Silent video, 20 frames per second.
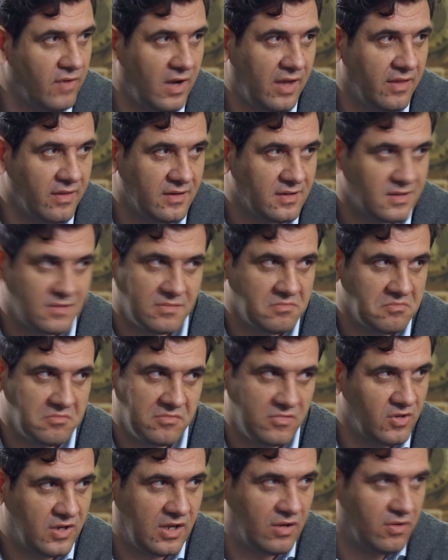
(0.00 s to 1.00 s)
fathers,
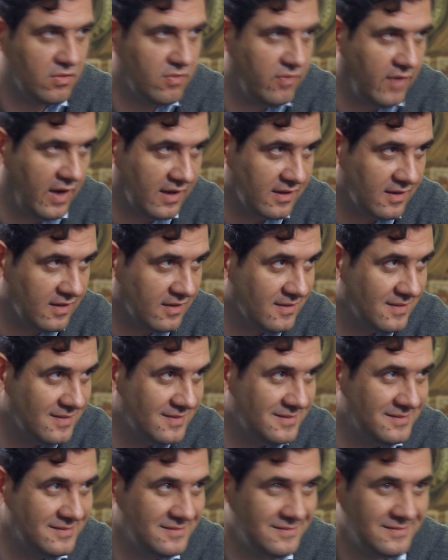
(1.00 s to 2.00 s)
you cannot find it.
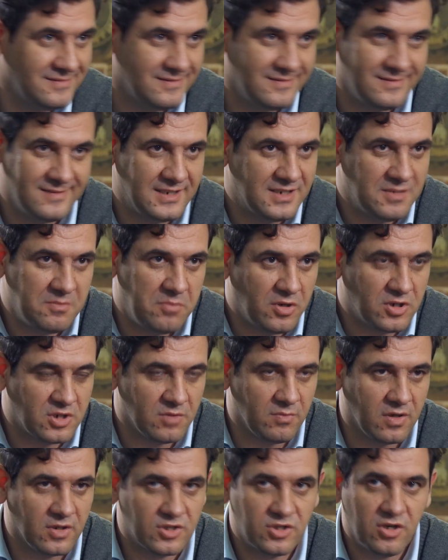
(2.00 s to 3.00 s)
It's
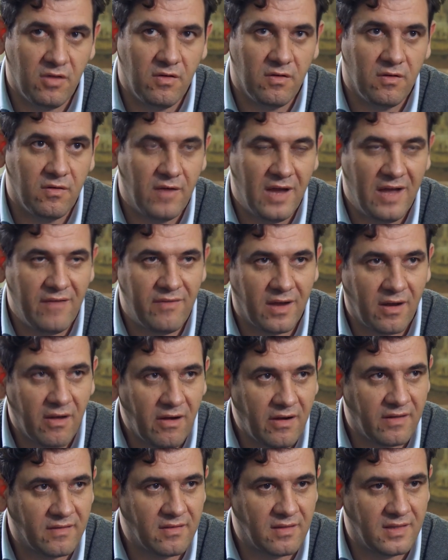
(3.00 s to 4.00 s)
impossible. So, we have a
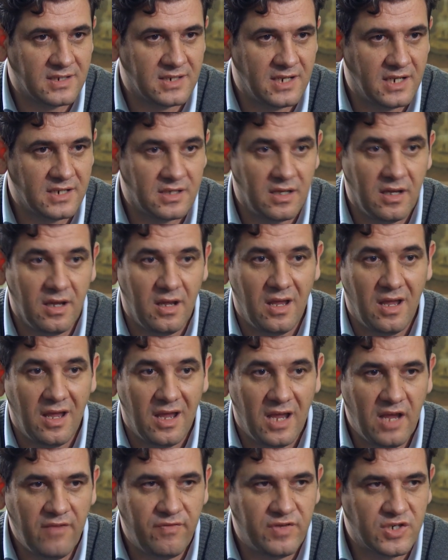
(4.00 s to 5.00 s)
current that says
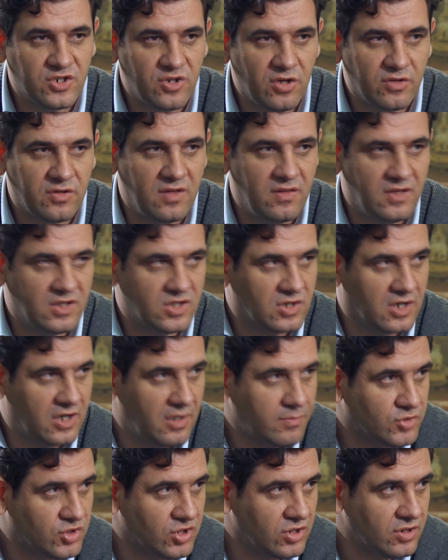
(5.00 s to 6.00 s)
if it's not in the
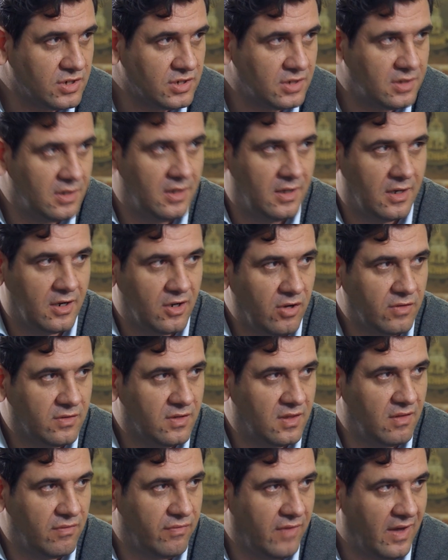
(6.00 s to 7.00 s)
scriptures, not
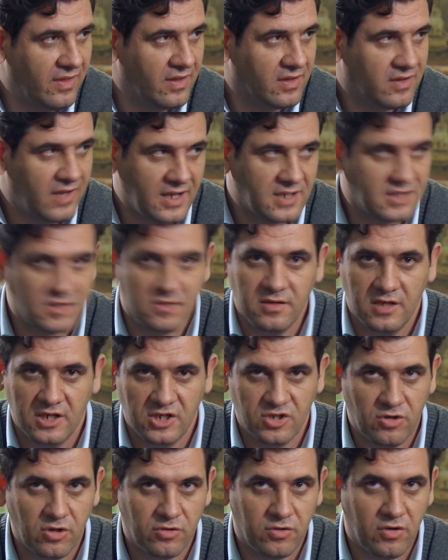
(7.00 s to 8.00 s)
in the father texts,
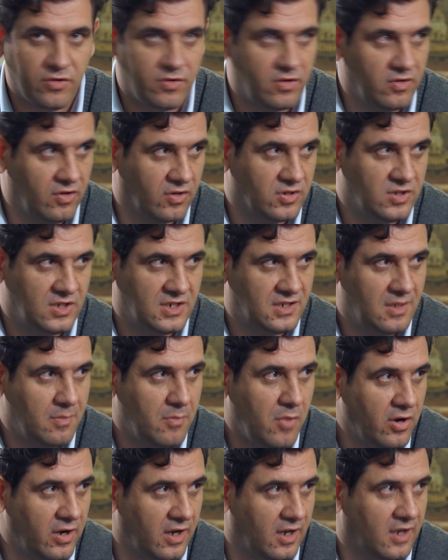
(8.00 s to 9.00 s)
it's not orthodox, it's
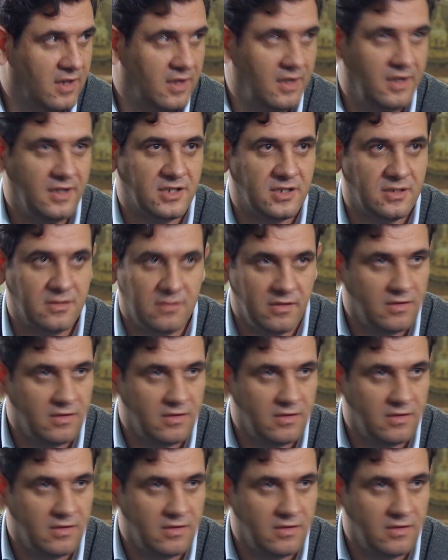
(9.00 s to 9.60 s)
demonic, it's,